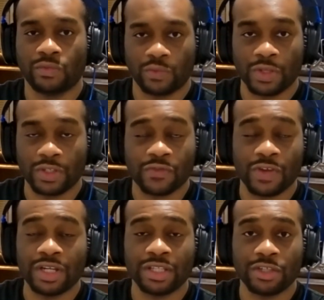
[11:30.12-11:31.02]
it's
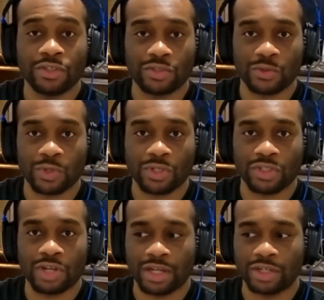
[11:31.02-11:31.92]
funny they use the word
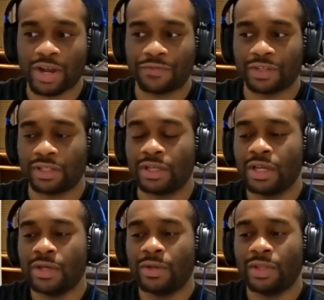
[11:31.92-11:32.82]
uh, trafficking
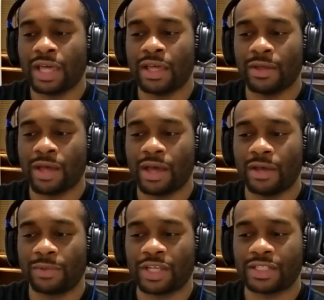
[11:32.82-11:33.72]
that
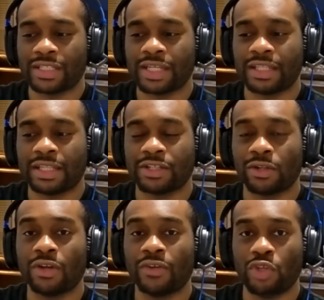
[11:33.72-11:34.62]
uh, because they say there's a
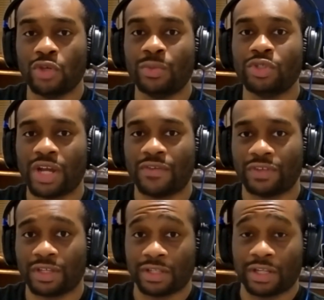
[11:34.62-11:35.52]
lot of human
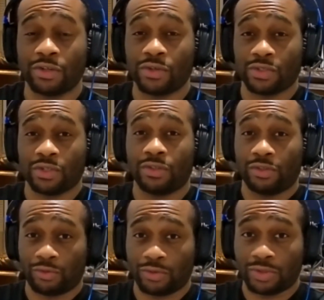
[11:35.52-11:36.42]
trafficking that goes on
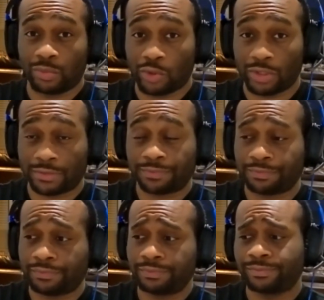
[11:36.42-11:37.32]
through the border,
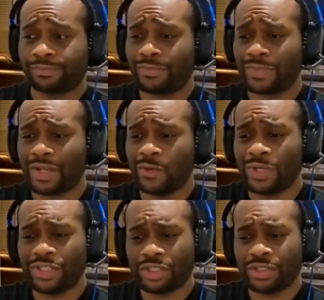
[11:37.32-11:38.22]

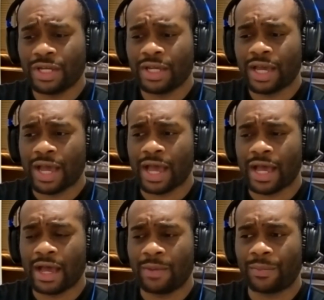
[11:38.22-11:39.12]
which
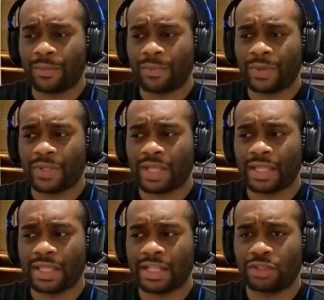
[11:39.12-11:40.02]
um,
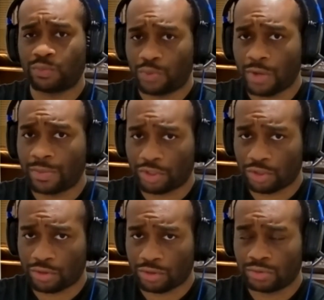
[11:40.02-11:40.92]
is probably
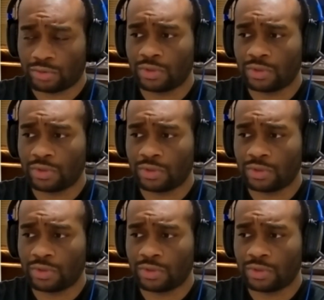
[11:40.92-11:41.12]
true.